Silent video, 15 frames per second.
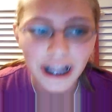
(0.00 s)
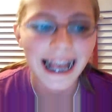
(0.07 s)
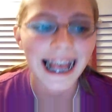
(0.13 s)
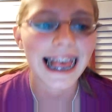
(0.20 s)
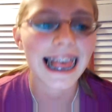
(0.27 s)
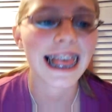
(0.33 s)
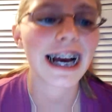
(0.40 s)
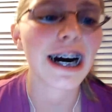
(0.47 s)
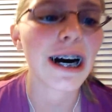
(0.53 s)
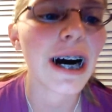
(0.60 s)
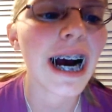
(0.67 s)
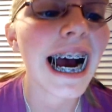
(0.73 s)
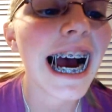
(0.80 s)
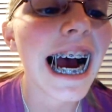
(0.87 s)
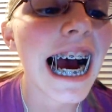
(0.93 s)
So,
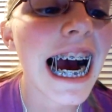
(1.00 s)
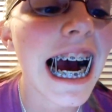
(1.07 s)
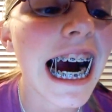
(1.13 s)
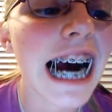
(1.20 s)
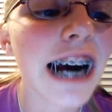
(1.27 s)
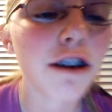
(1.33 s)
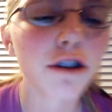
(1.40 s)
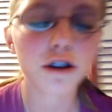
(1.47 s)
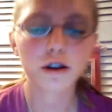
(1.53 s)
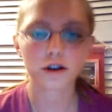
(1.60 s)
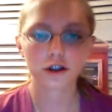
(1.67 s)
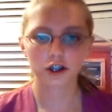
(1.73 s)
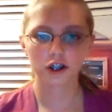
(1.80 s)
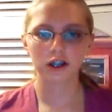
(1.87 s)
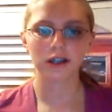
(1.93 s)

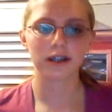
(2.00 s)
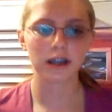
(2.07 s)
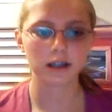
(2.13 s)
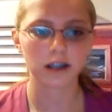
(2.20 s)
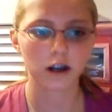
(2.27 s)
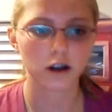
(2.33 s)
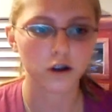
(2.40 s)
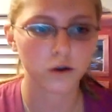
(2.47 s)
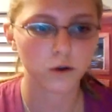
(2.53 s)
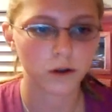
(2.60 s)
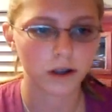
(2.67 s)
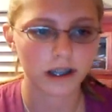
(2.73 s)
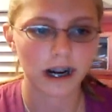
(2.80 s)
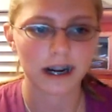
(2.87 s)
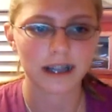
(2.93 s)
she says that her
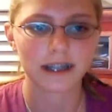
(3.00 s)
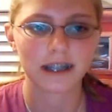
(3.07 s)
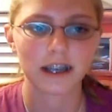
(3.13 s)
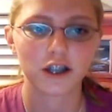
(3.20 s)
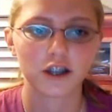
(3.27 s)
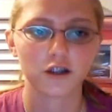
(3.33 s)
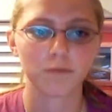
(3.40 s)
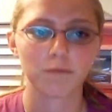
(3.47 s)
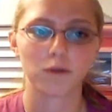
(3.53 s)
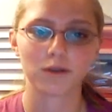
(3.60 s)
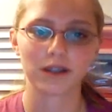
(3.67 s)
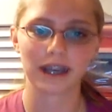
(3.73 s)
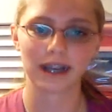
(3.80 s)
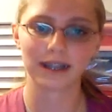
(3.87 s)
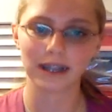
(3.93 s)
orthodontist says she'll
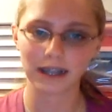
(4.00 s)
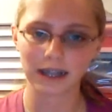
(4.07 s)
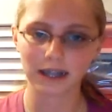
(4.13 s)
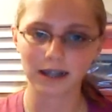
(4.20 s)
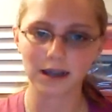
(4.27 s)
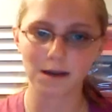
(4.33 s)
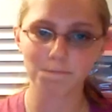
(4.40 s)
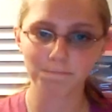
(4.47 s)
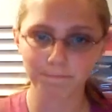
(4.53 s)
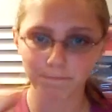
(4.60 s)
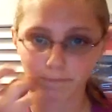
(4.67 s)
most likely need them.